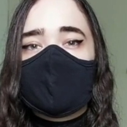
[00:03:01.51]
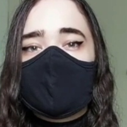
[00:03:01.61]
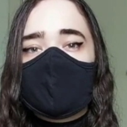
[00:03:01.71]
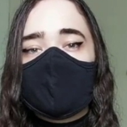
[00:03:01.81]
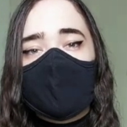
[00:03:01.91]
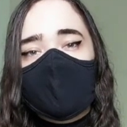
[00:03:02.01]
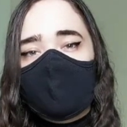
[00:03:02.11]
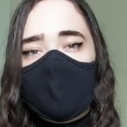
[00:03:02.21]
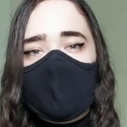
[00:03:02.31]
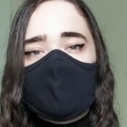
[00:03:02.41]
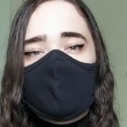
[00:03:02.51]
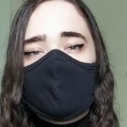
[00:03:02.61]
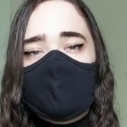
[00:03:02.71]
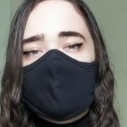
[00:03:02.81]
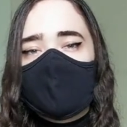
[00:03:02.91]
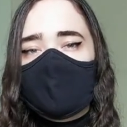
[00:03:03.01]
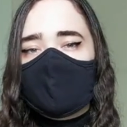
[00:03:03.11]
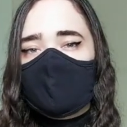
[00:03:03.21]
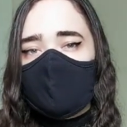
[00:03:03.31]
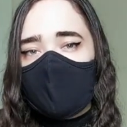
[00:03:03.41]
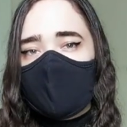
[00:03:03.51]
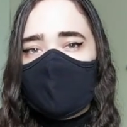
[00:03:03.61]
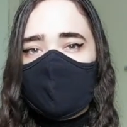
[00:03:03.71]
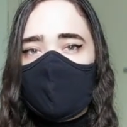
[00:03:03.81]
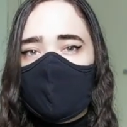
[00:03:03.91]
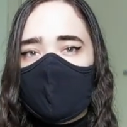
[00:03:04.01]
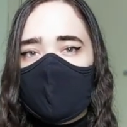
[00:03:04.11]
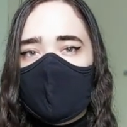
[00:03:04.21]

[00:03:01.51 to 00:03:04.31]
that's very fast to read because it's quite short.